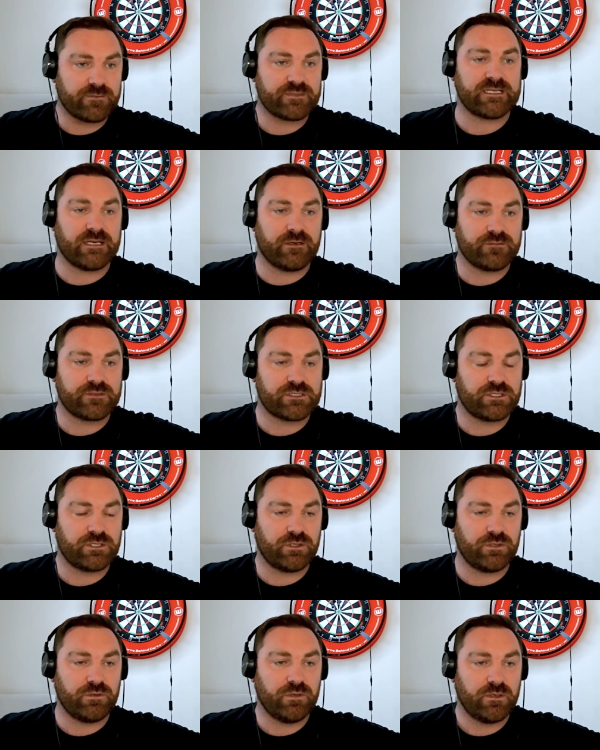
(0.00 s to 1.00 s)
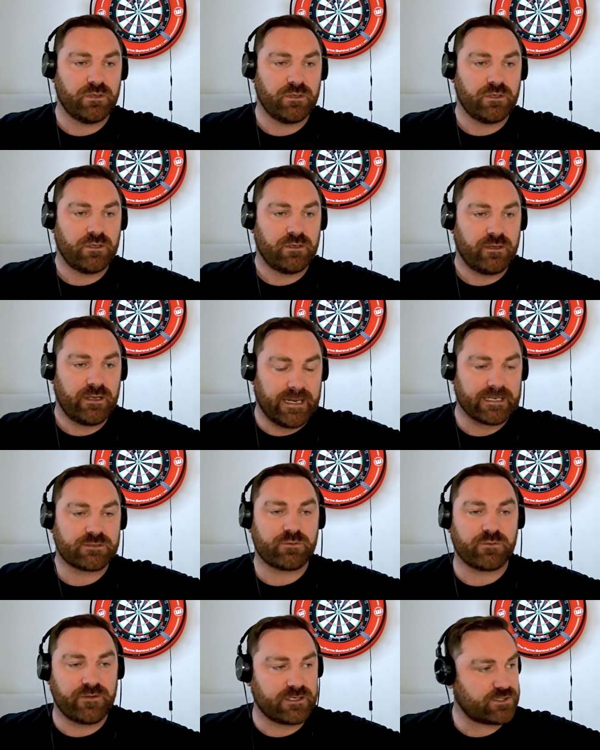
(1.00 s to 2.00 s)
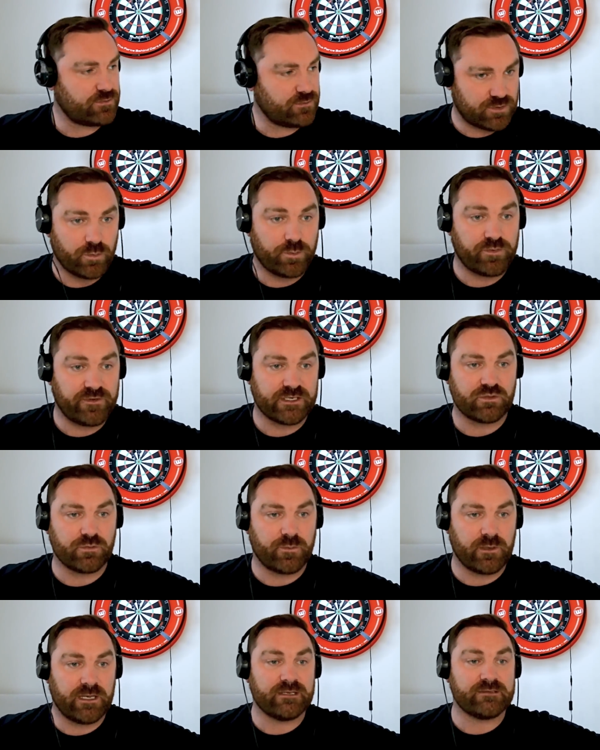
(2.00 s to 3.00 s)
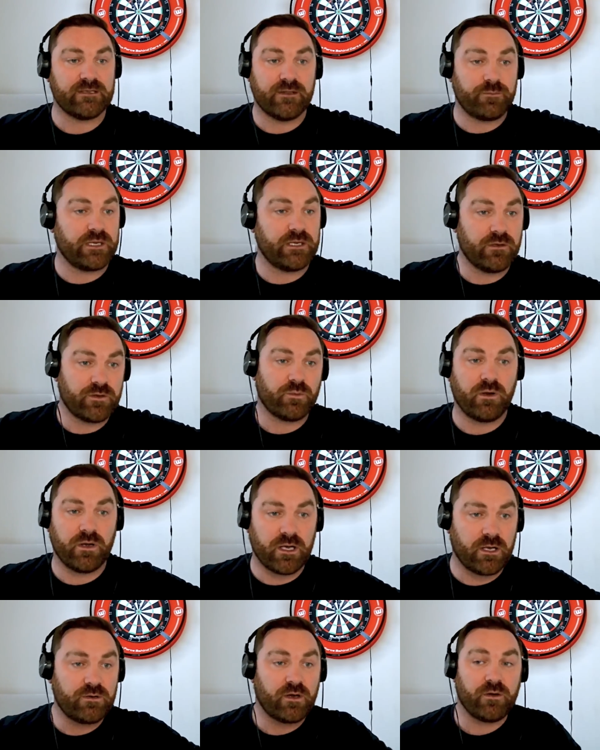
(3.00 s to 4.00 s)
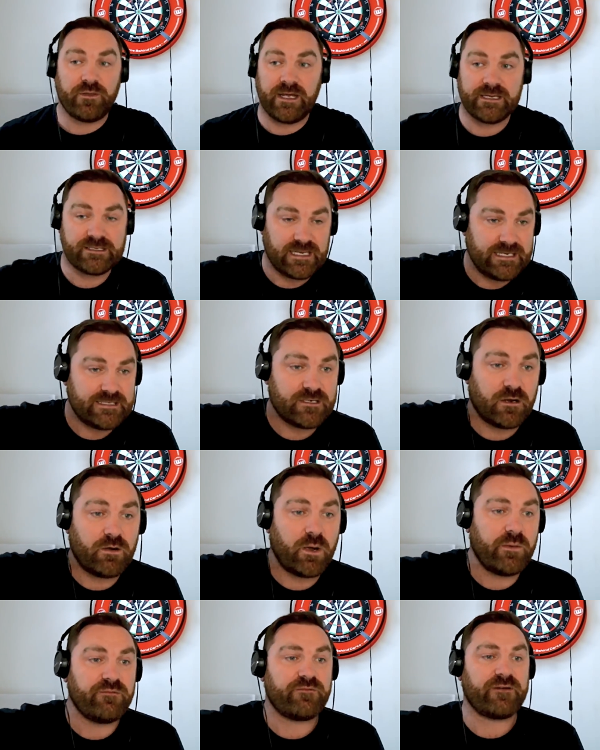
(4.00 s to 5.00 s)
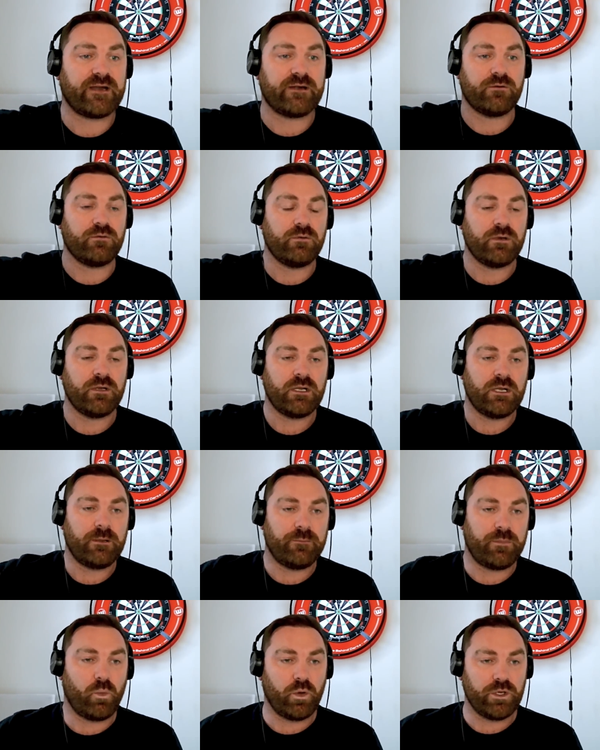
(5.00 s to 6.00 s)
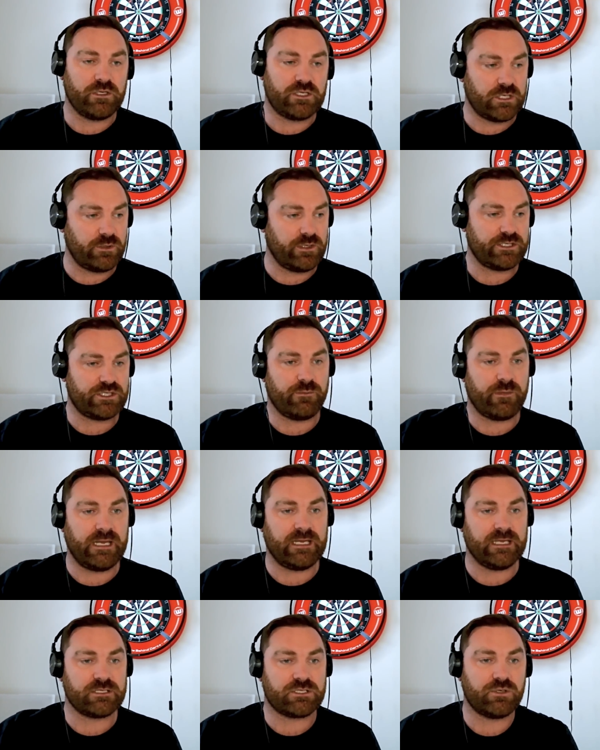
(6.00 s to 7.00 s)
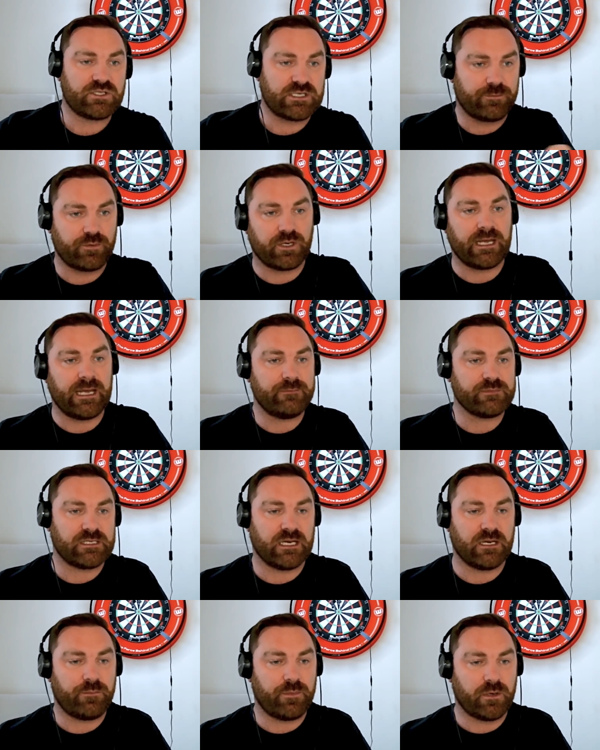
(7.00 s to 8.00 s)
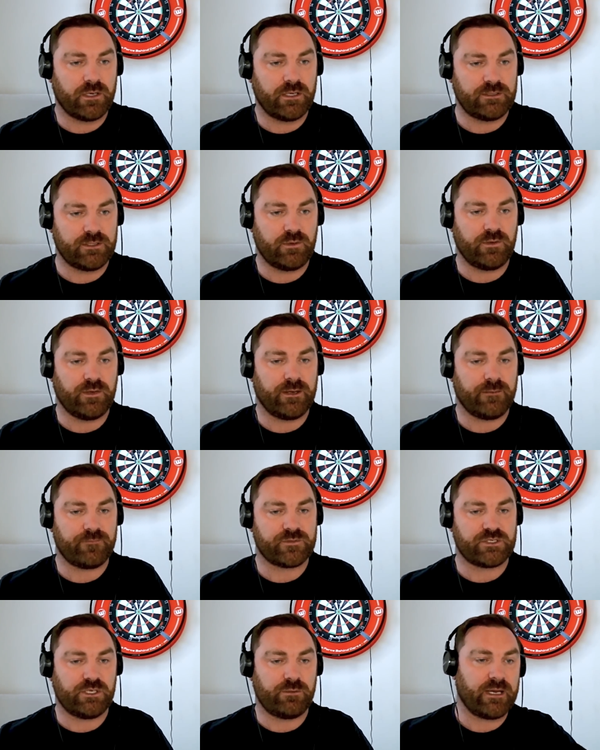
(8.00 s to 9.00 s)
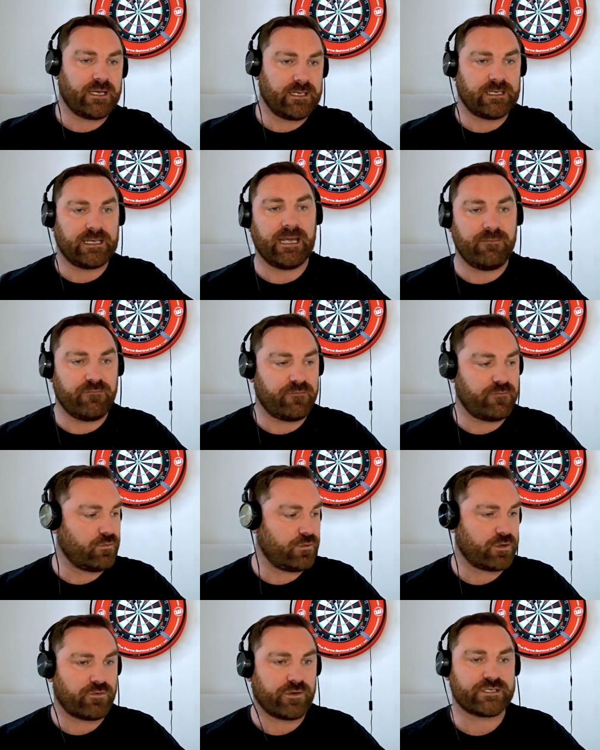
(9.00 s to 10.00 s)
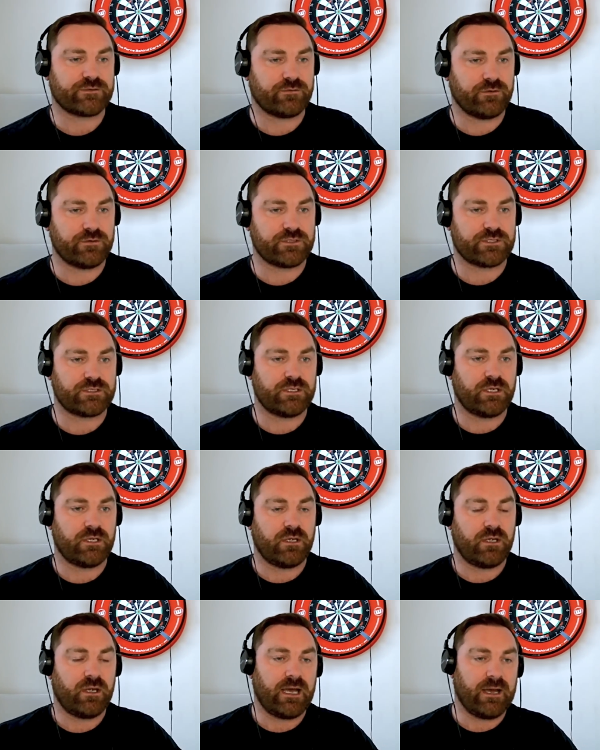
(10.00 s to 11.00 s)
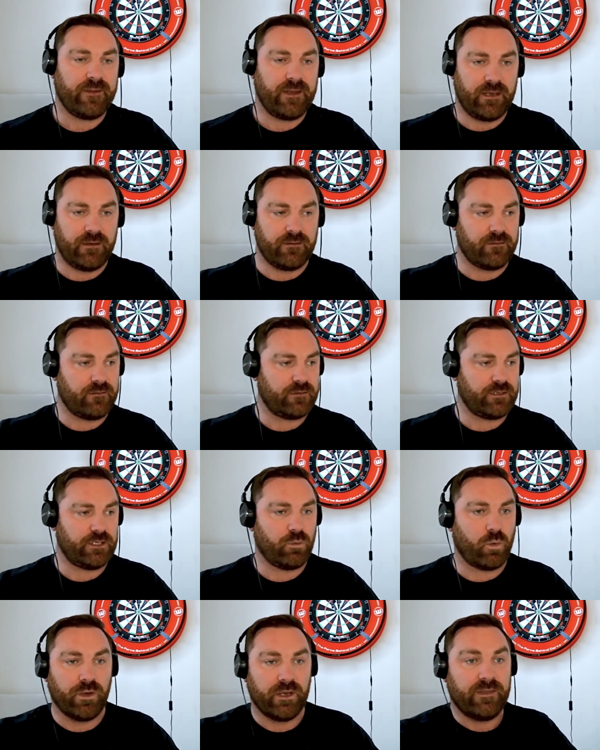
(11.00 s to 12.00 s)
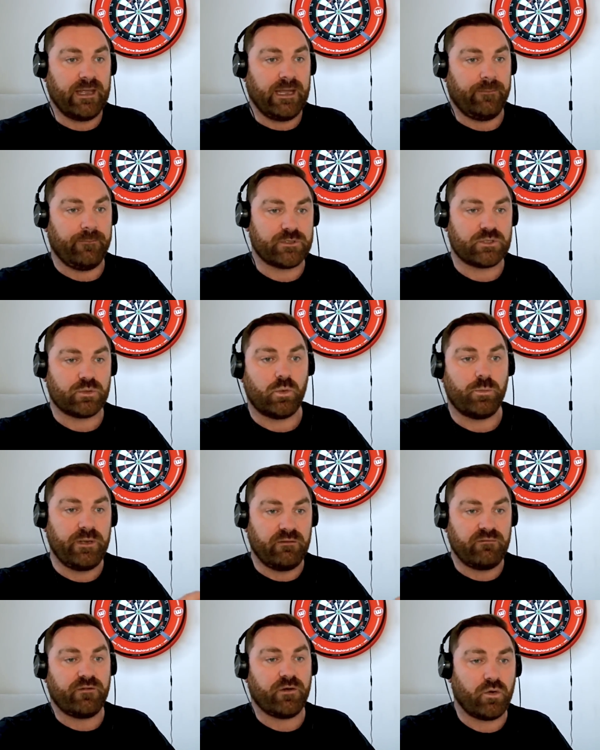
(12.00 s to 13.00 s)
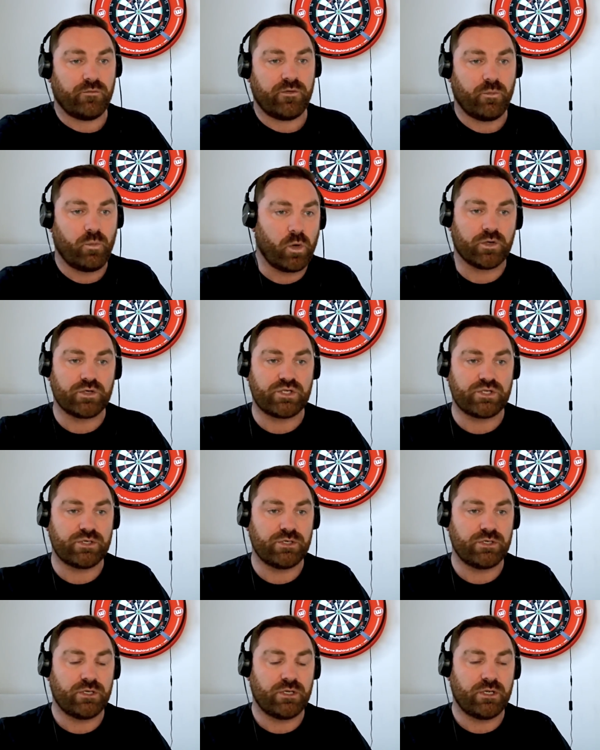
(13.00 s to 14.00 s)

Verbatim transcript: themselves to ex-professionals or professional players, and then there'll be another one go, "Oh, there's he's our Owen Farrell." But what you're doing is you're making two separate games now by doing that. So you're making a game for the grassroots, and then you're wanting them to be involved and watch